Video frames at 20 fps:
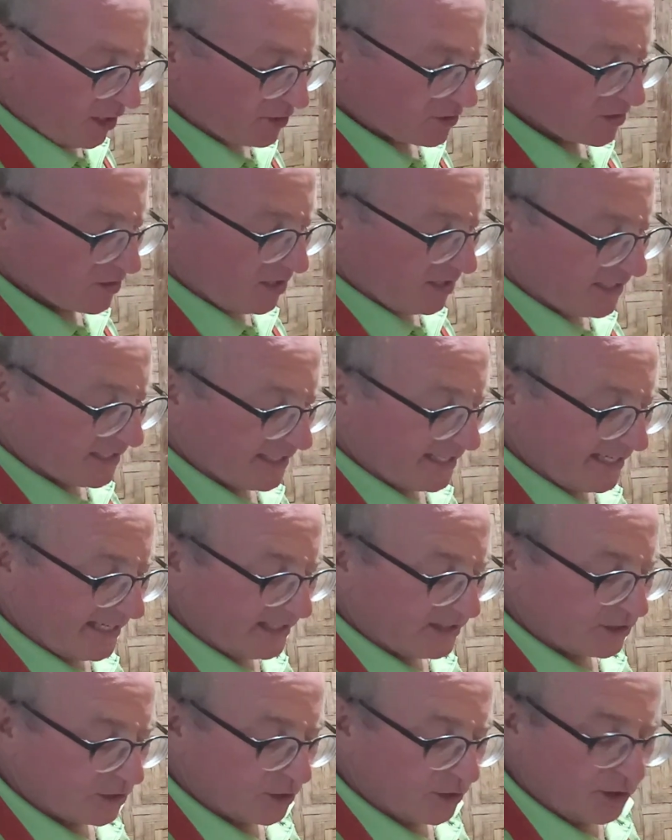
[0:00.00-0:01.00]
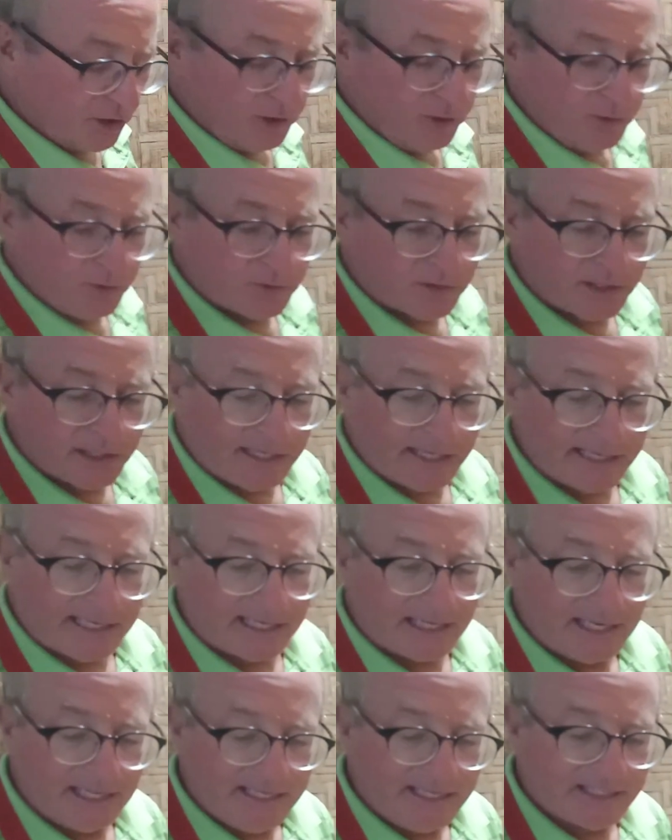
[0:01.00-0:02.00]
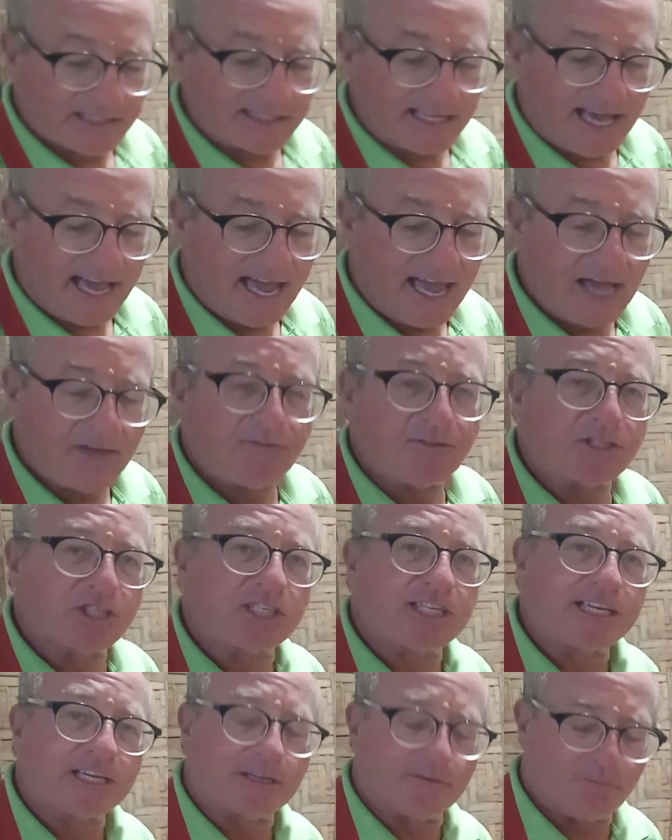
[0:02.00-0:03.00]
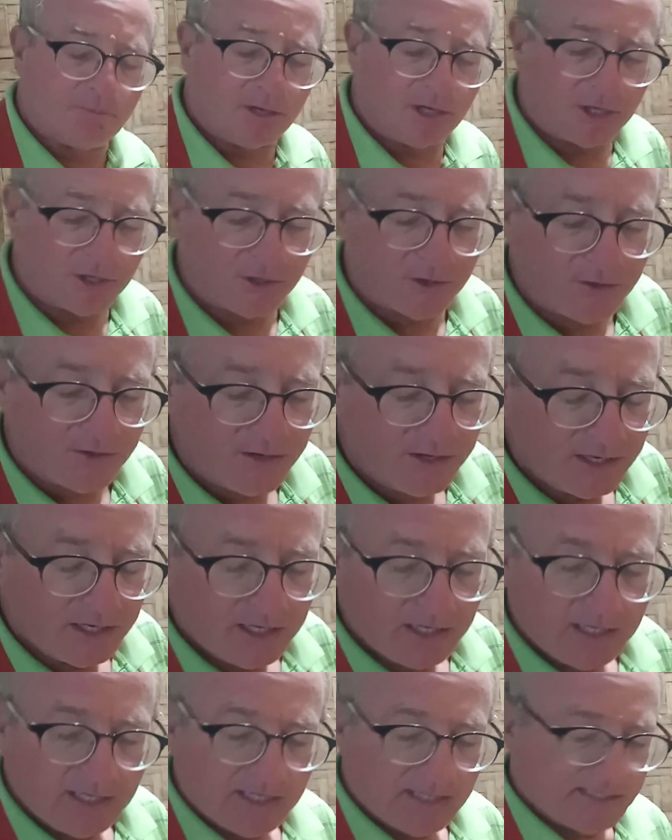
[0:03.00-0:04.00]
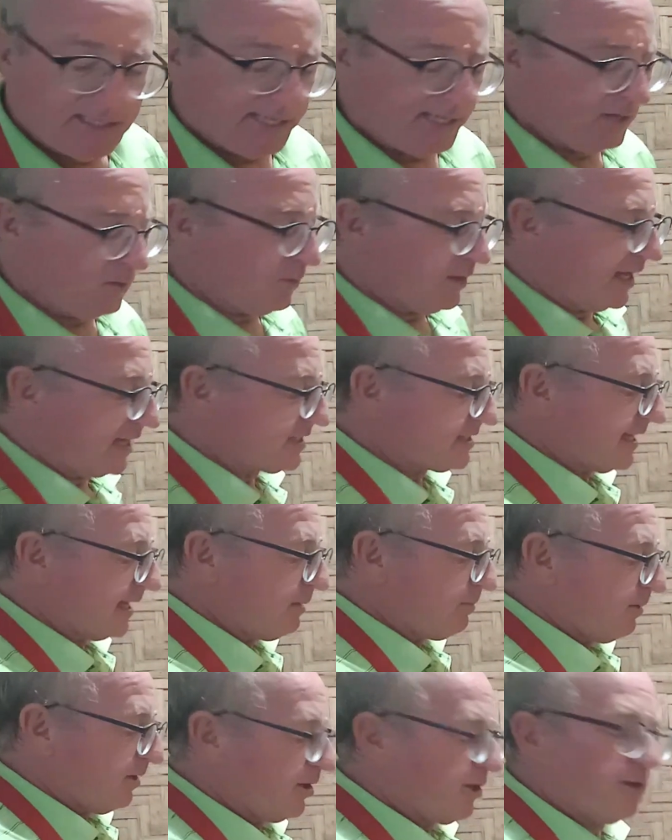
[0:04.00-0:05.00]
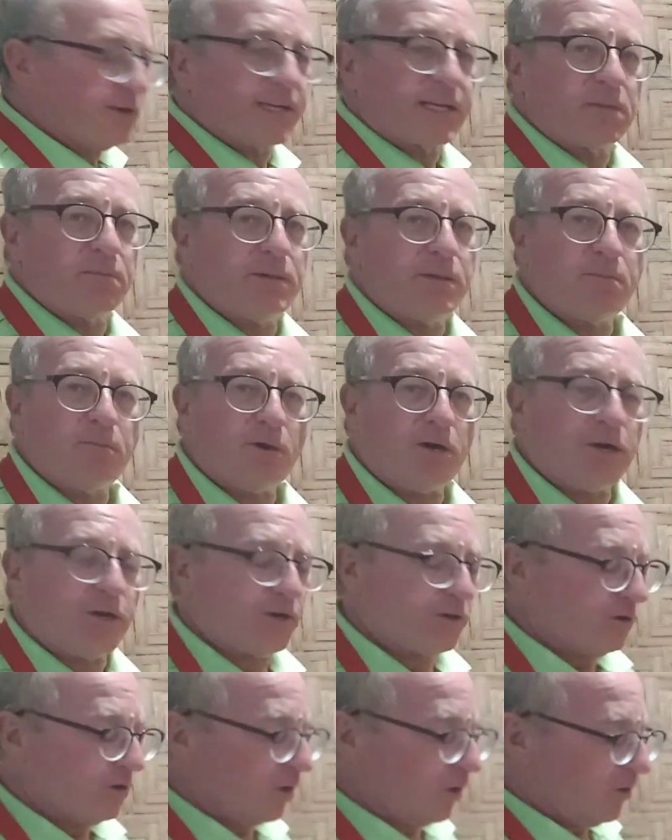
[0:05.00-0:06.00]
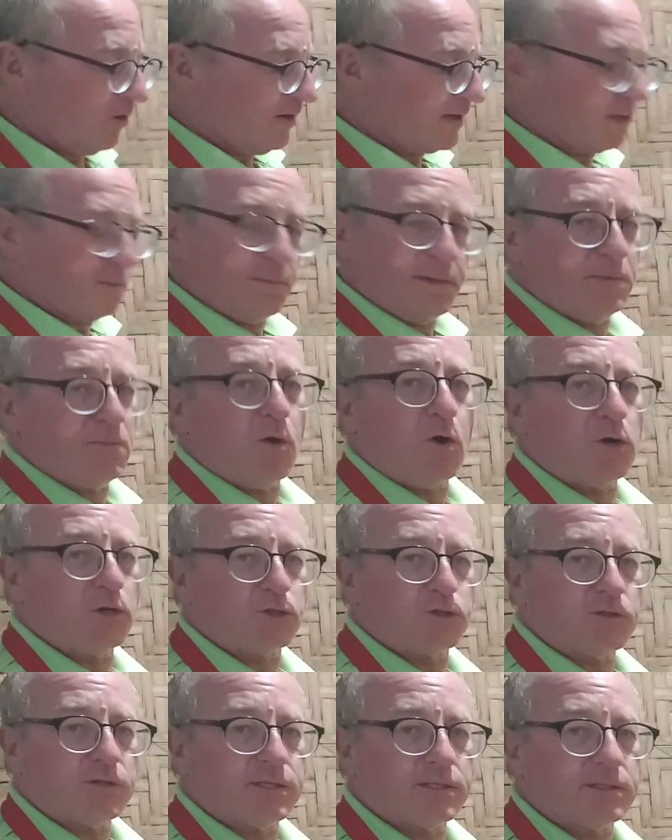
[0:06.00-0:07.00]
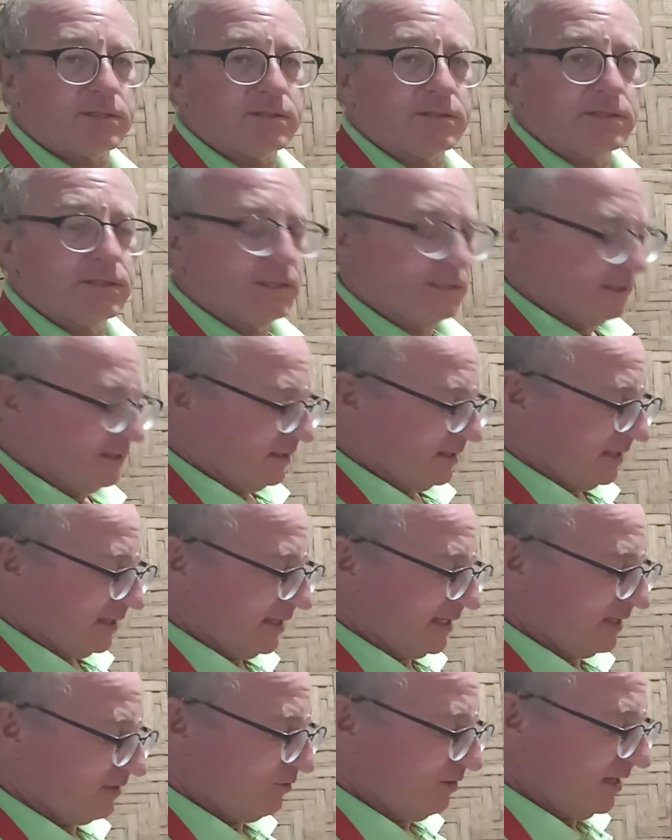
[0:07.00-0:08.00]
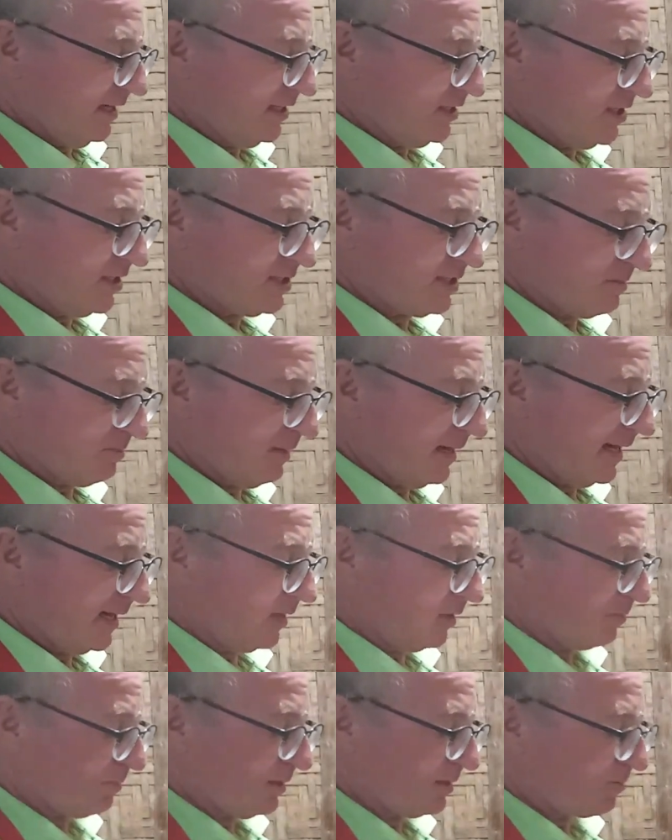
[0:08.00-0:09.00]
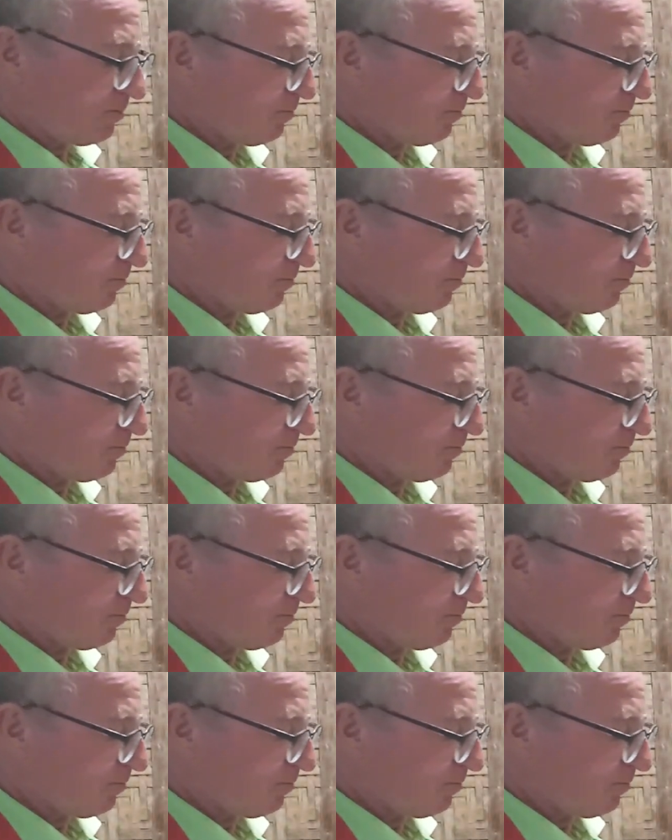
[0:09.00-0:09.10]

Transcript: also going to need to use at least 1/2 stick of butter. Now, when I say butter, it can be butter or it can be margarine. It really doesn't matter, but